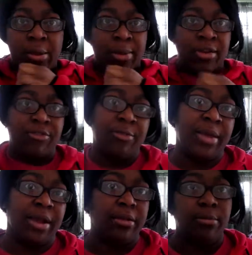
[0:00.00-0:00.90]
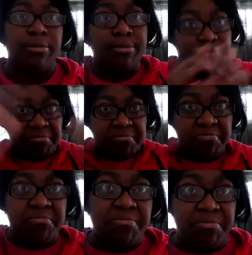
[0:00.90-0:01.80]
it went from there.
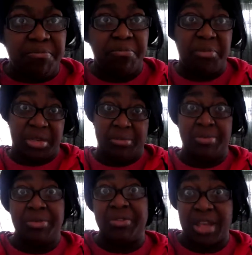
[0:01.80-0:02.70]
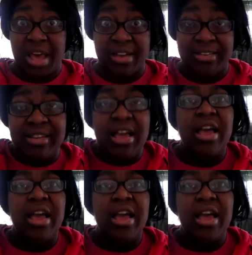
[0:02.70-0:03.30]
Simple as that.